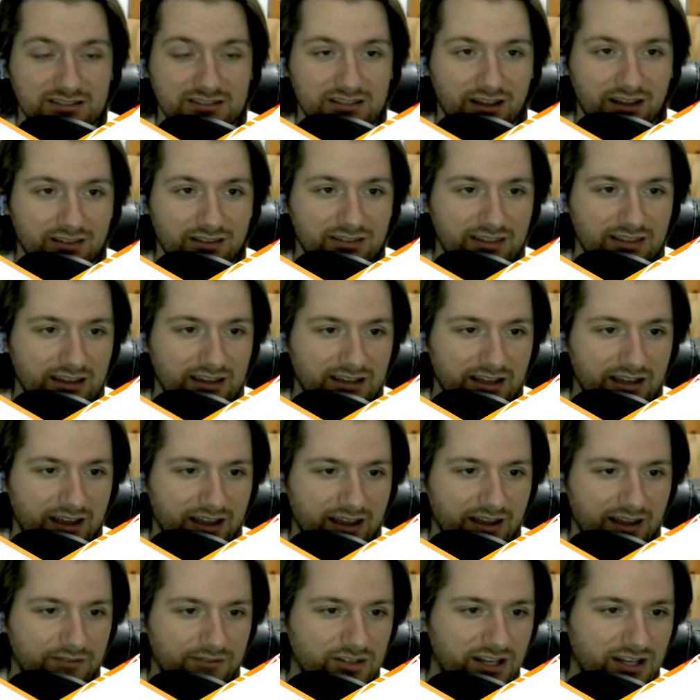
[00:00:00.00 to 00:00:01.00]
I think I
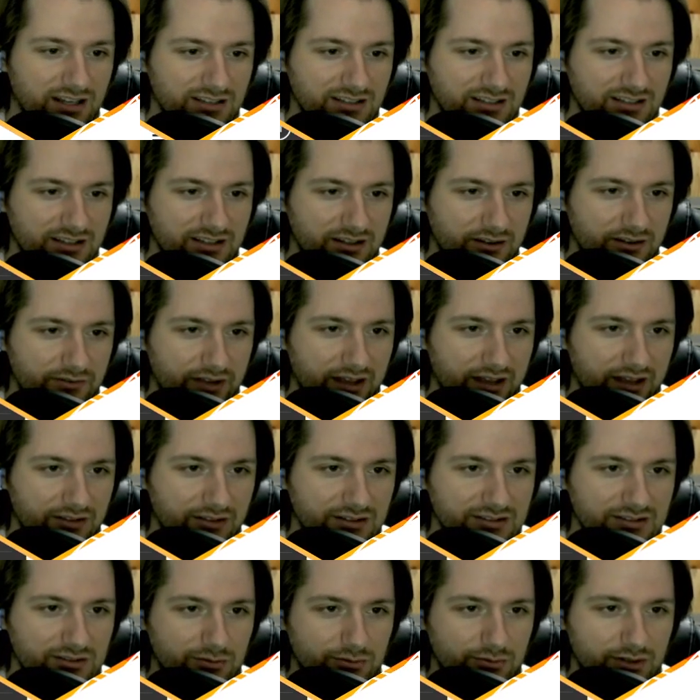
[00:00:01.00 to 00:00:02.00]
have an idea of how
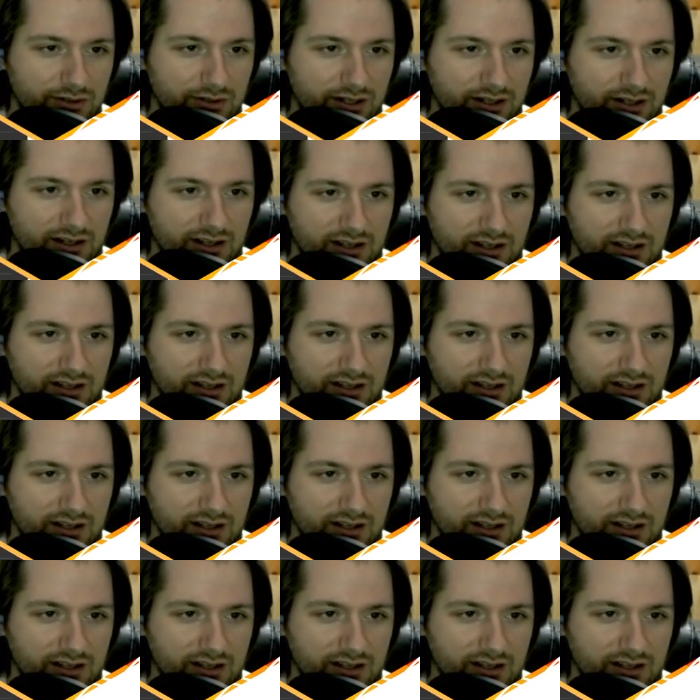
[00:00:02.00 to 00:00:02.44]
this will work.